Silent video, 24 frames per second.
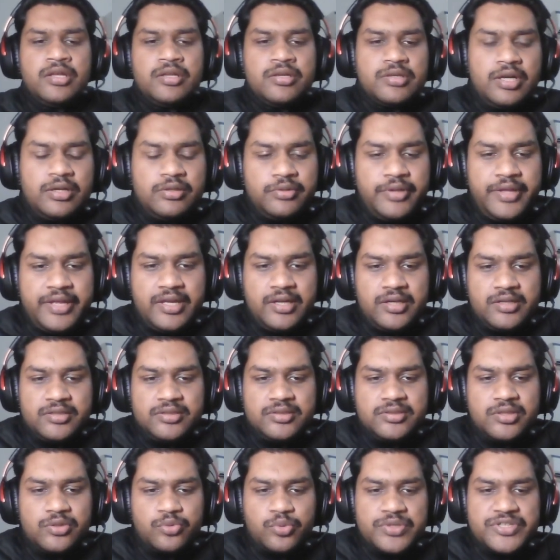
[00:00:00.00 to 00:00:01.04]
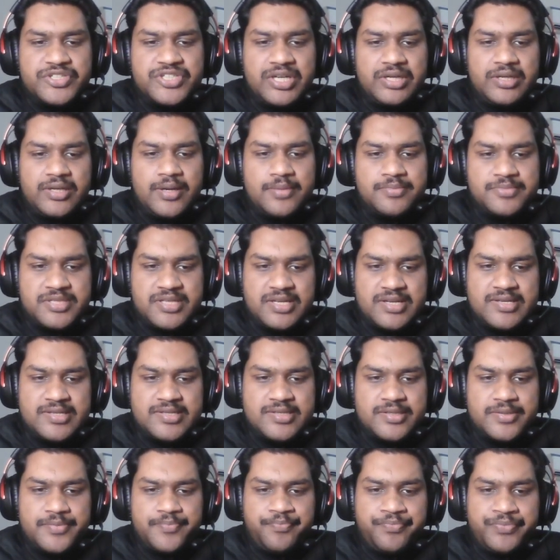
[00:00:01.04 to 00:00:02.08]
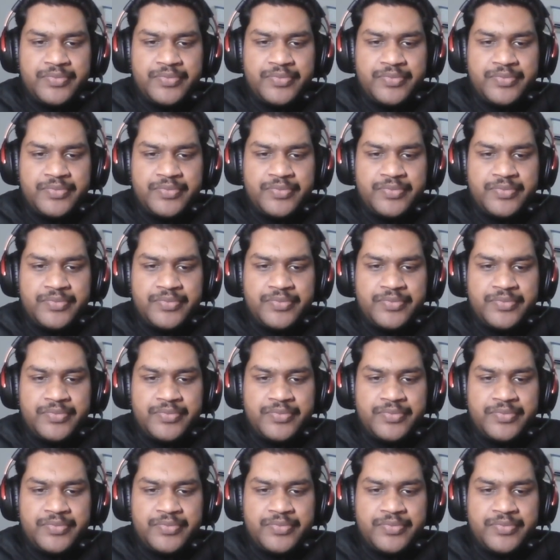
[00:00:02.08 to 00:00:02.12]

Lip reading: Now here the question comes is